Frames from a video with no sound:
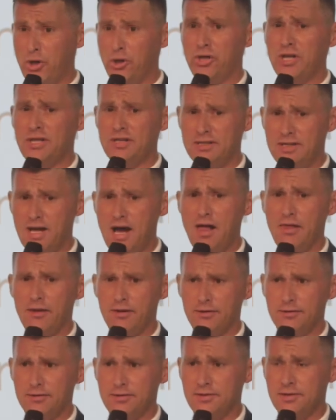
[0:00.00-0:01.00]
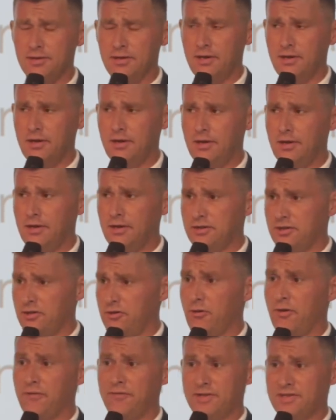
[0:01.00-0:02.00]
million to
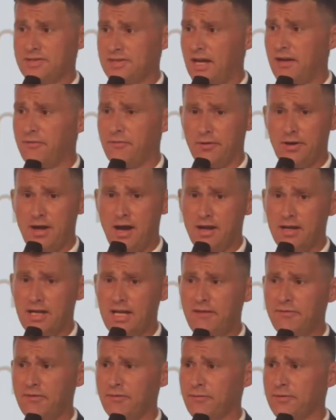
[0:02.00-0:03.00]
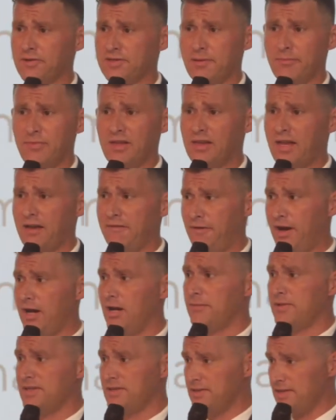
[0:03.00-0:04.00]
know if it's safe or not, even for something like
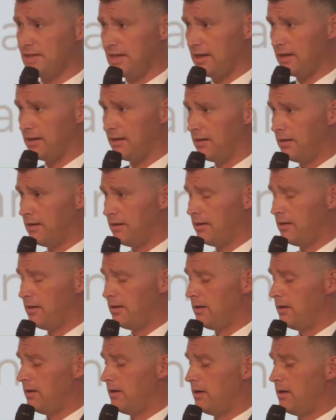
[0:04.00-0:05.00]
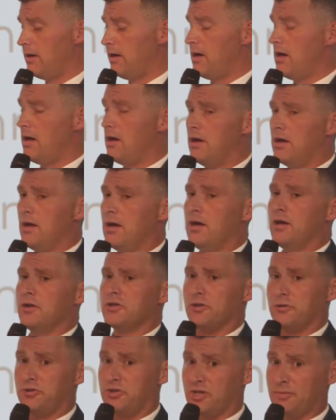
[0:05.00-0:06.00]
vitamin C.
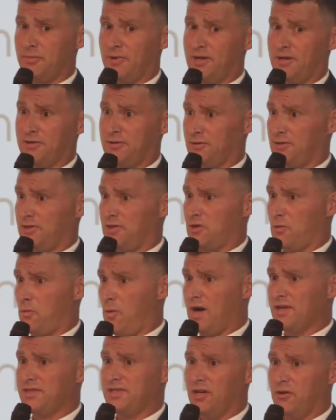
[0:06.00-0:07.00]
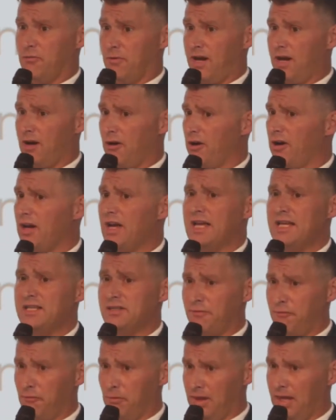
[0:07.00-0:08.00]
So just because there's this quasi gray area,
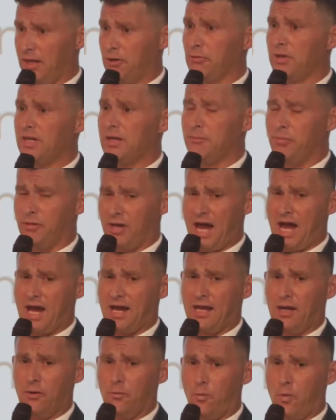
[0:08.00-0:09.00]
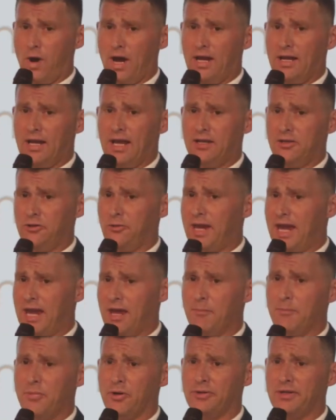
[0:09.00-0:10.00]
it's literally black and white, and you
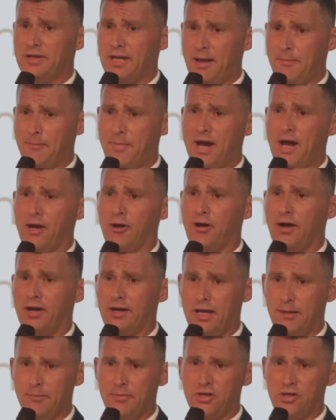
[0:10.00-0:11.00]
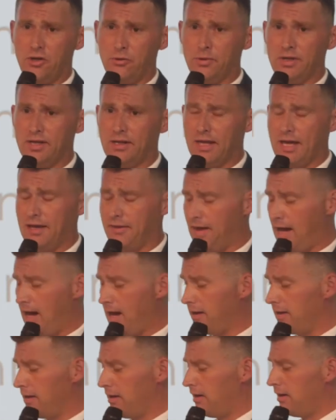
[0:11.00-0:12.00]
can't build an empire on ambiguity like
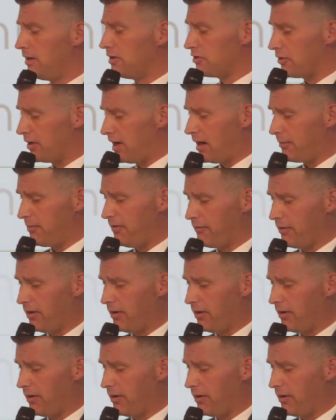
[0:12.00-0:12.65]
that. So you gotta be